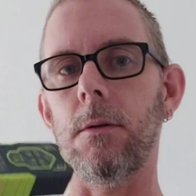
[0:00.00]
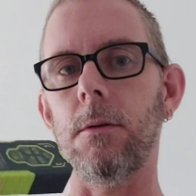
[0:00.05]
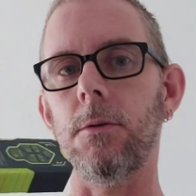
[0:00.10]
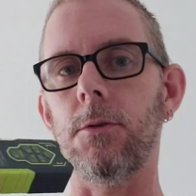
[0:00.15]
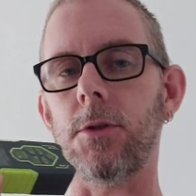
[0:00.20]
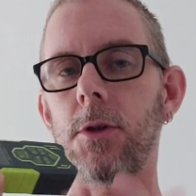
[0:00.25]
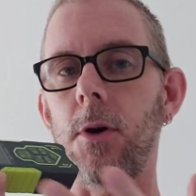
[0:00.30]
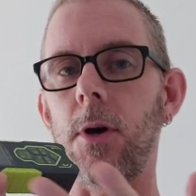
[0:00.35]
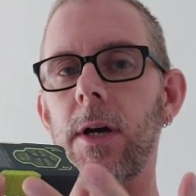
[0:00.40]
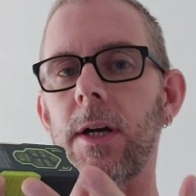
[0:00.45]

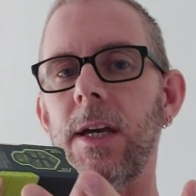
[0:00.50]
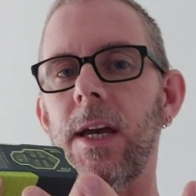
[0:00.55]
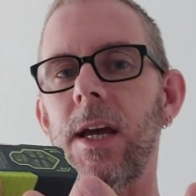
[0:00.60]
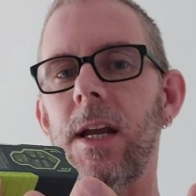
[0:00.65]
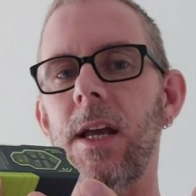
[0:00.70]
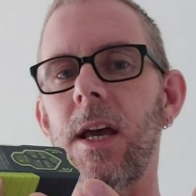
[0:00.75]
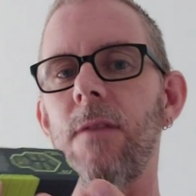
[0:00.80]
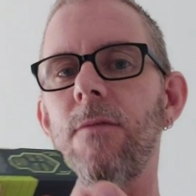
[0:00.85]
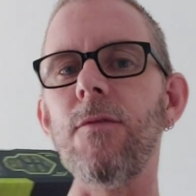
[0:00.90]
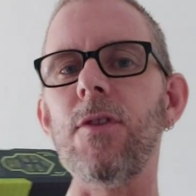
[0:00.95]
start
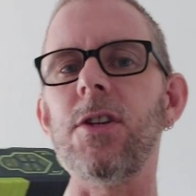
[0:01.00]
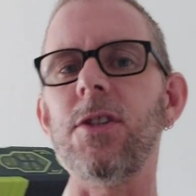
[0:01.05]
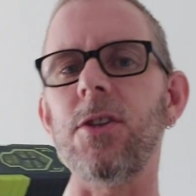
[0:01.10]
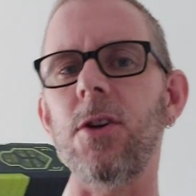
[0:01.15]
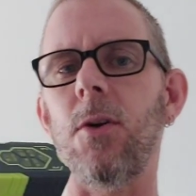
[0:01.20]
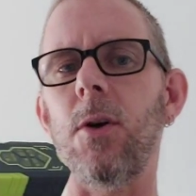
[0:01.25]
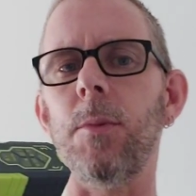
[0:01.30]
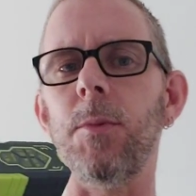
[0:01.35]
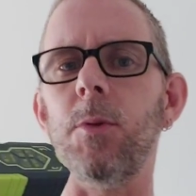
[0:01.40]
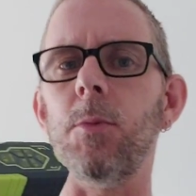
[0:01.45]
again every
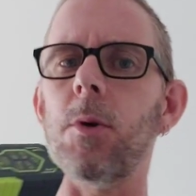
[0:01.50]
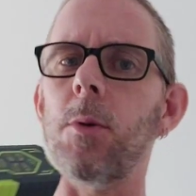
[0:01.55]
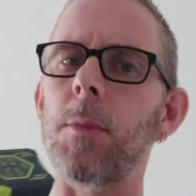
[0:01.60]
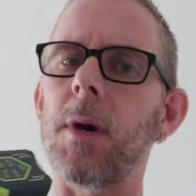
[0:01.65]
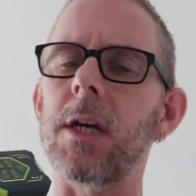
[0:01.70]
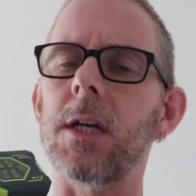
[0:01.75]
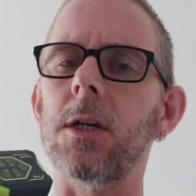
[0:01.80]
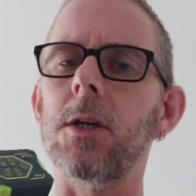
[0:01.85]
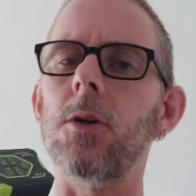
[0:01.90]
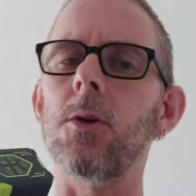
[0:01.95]
time you want to
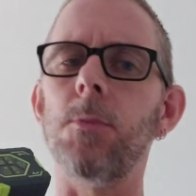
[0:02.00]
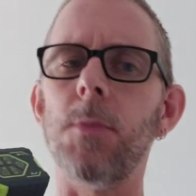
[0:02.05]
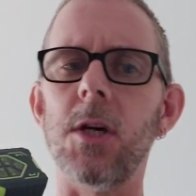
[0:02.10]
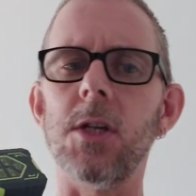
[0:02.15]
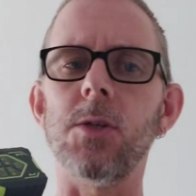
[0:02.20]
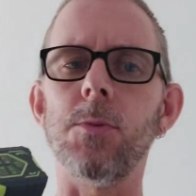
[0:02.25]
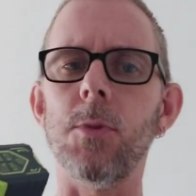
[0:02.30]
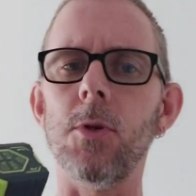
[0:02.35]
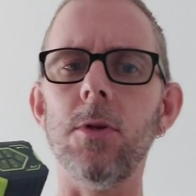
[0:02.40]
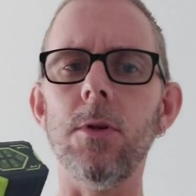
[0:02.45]
make a new
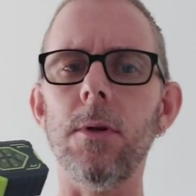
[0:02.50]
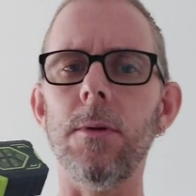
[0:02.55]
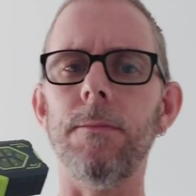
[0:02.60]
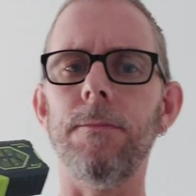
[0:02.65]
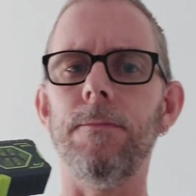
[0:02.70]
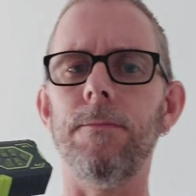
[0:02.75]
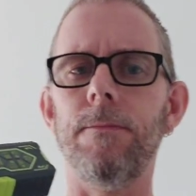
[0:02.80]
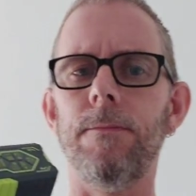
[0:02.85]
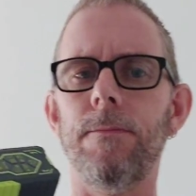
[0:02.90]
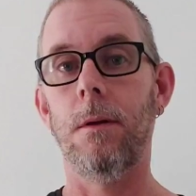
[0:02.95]
measurement.
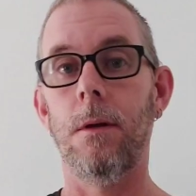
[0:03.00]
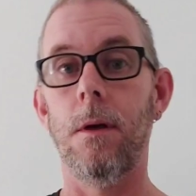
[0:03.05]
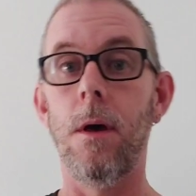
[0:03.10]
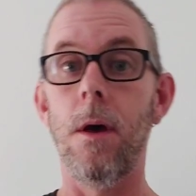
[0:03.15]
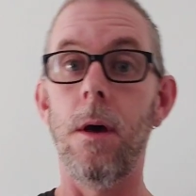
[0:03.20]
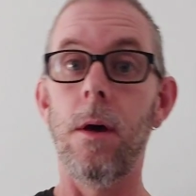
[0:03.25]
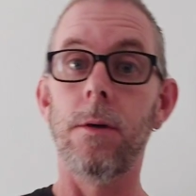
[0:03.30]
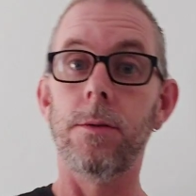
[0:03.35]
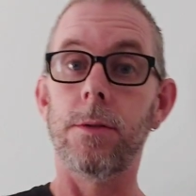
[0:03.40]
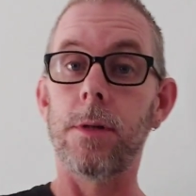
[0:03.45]

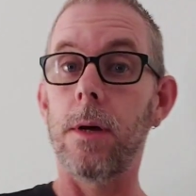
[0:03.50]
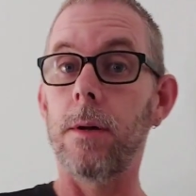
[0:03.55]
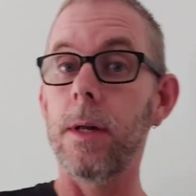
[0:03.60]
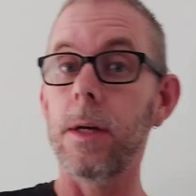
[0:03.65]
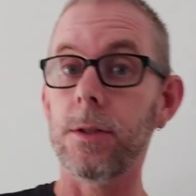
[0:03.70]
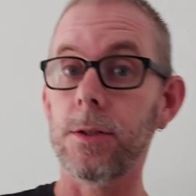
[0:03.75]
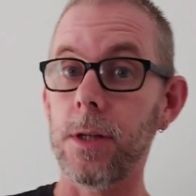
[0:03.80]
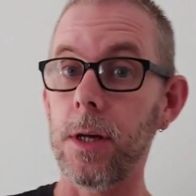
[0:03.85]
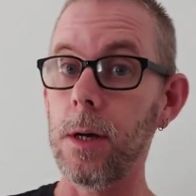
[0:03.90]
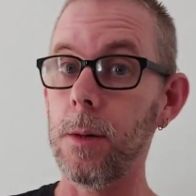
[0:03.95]
So
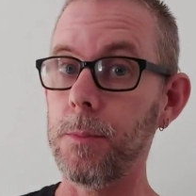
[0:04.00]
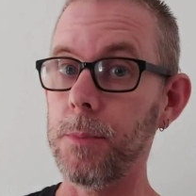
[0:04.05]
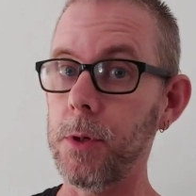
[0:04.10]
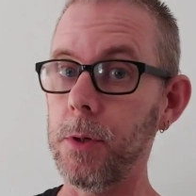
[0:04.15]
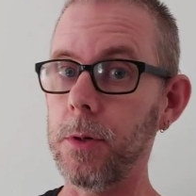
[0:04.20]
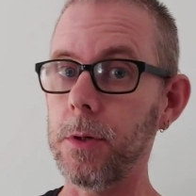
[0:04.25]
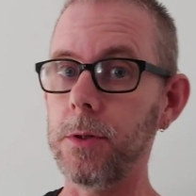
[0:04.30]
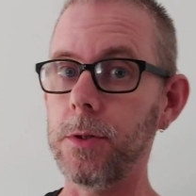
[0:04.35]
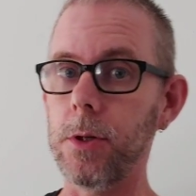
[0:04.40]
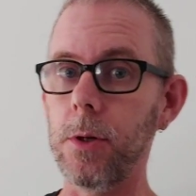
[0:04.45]
next up, you
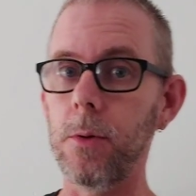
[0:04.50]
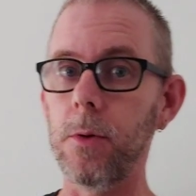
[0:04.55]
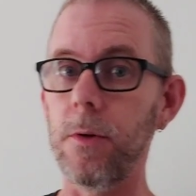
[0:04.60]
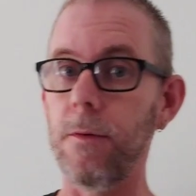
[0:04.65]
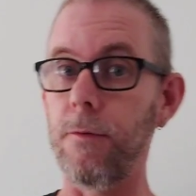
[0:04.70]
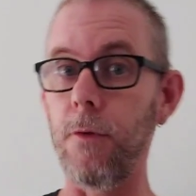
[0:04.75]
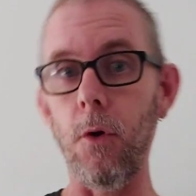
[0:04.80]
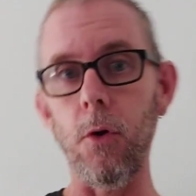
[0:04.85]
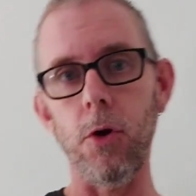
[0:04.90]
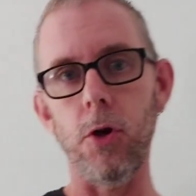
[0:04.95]
can do the
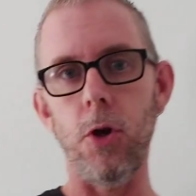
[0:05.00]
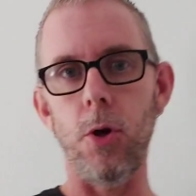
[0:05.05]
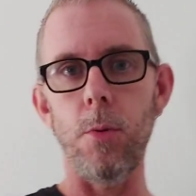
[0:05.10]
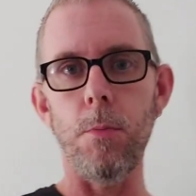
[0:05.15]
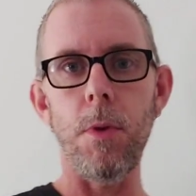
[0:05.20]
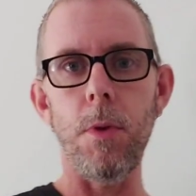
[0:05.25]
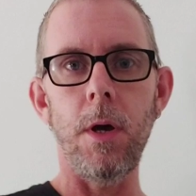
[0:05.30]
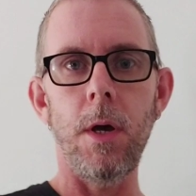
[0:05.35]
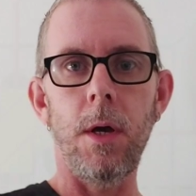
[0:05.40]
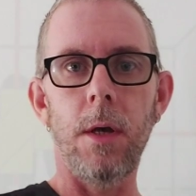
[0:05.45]

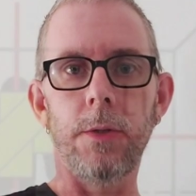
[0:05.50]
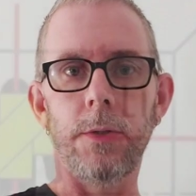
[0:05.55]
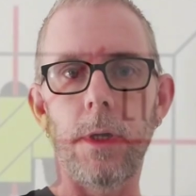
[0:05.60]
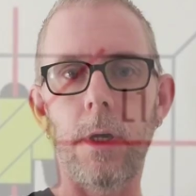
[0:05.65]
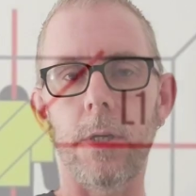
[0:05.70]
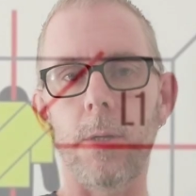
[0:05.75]
volume. So